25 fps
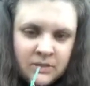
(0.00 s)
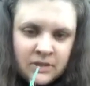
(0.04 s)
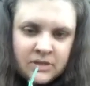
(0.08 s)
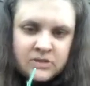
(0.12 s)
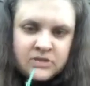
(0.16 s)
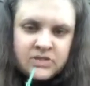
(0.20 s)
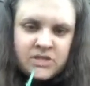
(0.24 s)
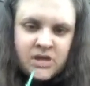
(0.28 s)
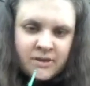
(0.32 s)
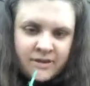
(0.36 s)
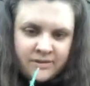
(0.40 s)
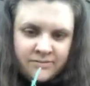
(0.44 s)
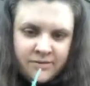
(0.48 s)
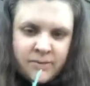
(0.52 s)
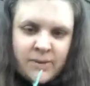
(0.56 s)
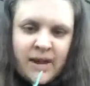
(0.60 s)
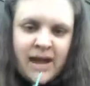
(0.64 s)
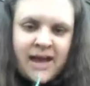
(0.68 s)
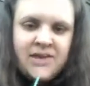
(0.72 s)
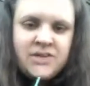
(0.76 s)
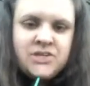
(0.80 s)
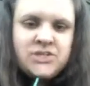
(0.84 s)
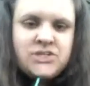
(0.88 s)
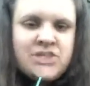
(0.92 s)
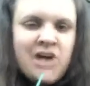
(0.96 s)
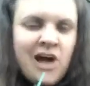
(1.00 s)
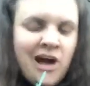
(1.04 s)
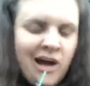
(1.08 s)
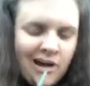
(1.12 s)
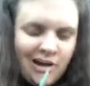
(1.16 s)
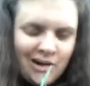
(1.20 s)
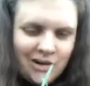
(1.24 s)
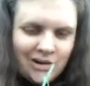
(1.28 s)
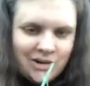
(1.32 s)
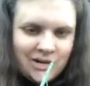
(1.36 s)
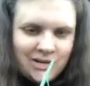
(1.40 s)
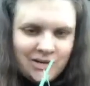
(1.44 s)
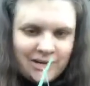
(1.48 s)
So if you guys saw
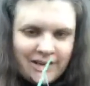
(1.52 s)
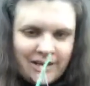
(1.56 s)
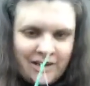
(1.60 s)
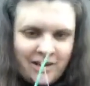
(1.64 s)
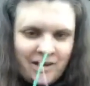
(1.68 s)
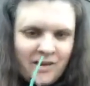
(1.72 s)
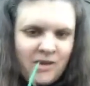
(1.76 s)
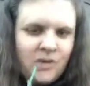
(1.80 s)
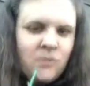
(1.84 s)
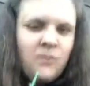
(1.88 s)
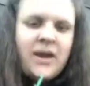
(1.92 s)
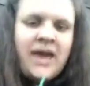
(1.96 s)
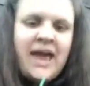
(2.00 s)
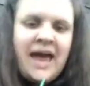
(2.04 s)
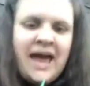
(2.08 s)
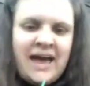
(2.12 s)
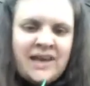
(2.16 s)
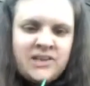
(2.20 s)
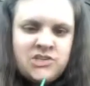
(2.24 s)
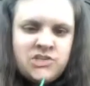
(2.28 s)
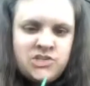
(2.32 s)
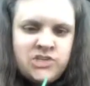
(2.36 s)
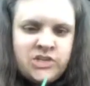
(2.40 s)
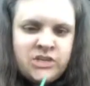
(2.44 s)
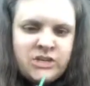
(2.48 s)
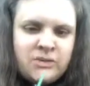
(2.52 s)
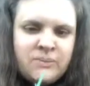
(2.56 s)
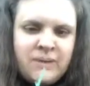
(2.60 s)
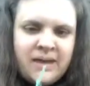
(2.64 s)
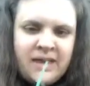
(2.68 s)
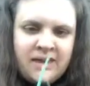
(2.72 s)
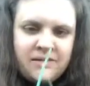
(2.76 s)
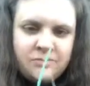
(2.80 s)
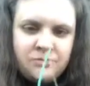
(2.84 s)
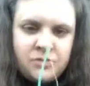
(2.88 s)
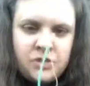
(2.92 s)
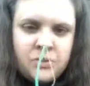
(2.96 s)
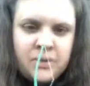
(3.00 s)
earlier, we asked you
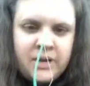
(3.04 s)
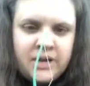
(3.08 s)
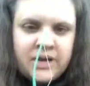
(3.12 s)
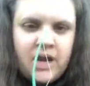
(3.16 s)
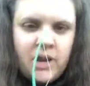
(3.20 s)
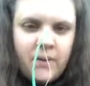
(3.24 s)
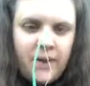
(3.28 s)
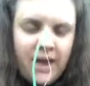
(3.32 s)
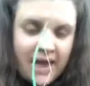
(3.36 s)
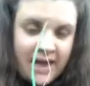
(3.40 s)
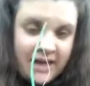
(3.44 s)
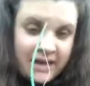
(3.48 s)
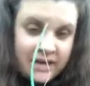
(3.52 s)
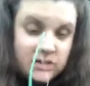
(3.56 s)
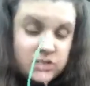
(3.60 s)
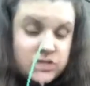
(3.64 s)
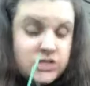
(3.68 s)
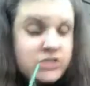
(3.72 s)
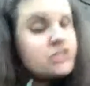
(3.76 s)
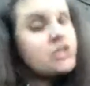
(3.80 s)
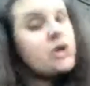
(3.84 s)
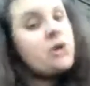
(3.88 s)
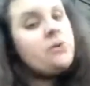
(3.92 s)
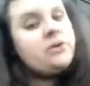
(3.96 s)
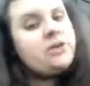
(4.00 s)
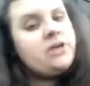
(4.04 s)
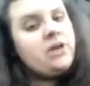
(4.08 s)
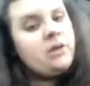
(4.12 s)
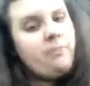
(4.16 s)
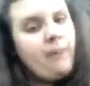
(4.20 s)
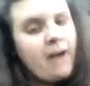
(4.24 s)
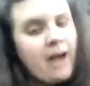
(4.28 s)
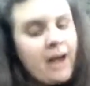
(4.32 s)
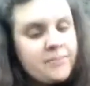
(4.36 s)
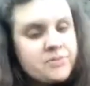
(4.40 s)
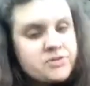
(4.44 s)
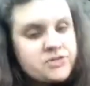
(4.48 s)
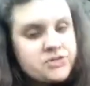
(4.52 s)
if you could go ahead and soak your
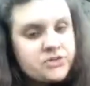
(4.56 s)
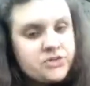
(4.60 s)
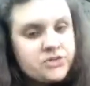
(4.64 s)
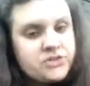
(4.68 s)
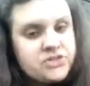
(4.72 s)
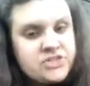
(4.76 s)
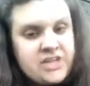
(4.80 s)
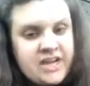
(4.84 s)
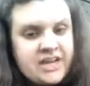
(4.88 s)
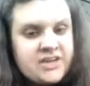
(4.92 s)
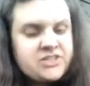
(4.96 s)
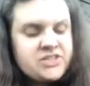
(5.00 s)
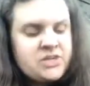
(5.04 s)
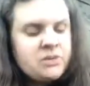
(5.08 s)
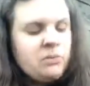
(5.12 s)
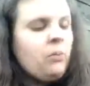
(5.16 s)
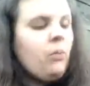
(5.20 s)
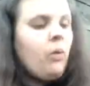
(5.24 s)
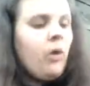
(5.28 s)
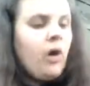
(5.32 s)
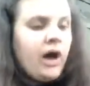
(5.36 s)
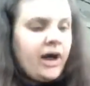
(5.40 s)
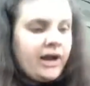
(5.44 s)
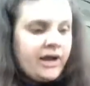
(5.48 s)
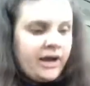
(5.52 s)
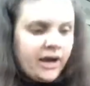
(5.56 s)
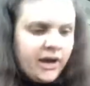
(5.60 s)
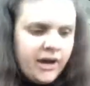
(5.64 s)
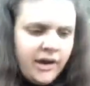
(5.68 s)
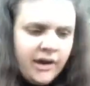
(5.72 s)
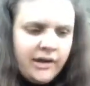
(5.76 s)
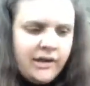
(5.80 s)
popsicle sticks in water.